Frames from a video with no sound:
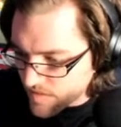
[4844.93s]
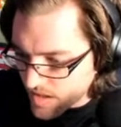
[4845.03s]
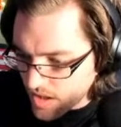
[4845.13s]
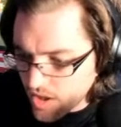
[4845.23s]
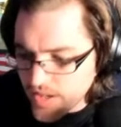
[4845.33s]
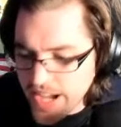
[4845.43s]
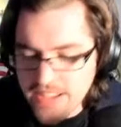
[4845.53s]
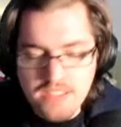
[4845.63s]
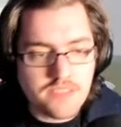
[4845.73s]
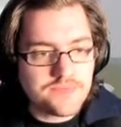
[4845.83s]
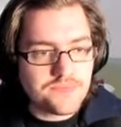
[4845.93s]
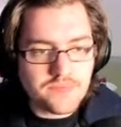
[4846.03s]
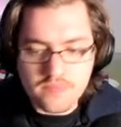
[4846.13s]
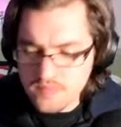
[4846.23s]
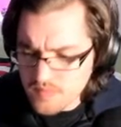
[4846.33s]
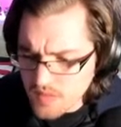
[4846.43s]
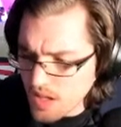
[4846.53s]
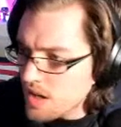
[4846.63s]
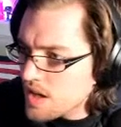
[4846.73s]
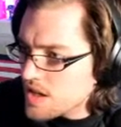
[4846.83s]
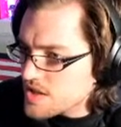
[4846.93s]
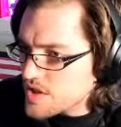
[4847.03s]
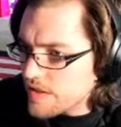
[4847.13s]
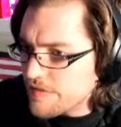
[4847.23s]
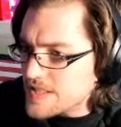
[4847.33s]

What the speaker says: Oh, nice. So if it's